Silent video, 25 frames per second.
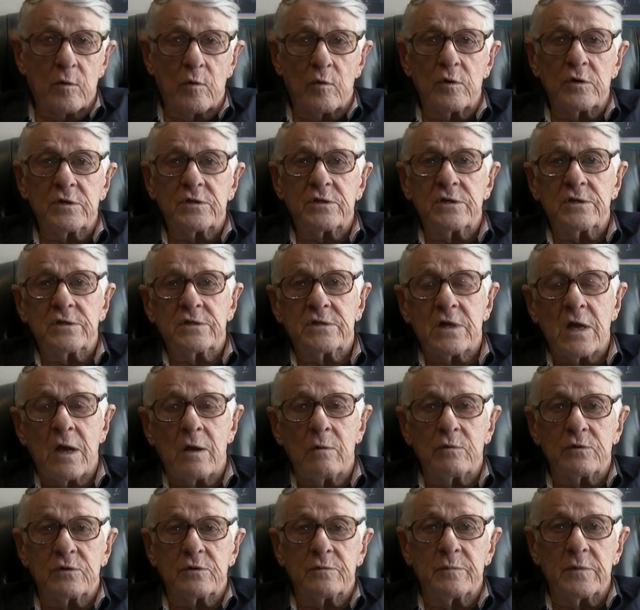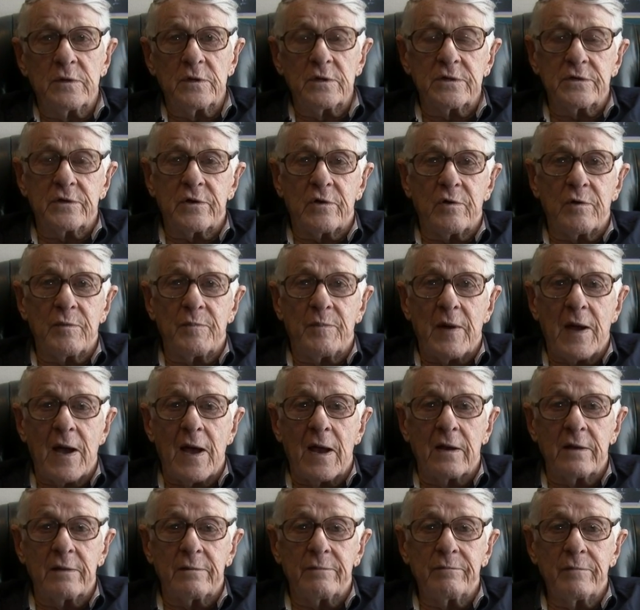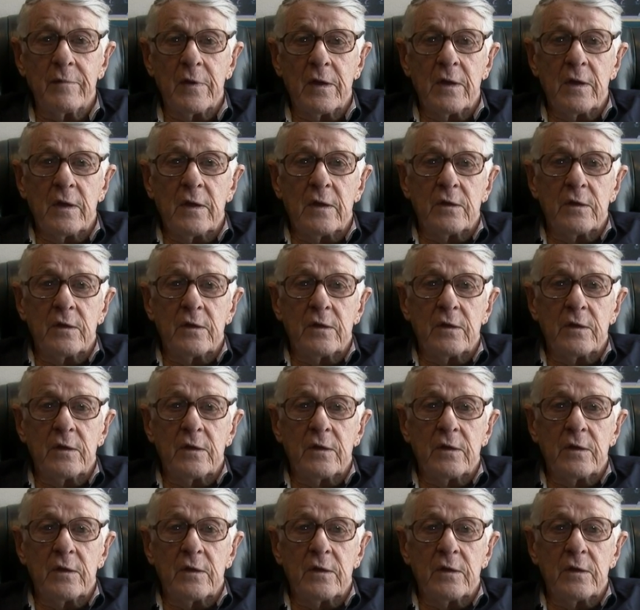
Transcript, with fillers: And of course, since I was a military pilot,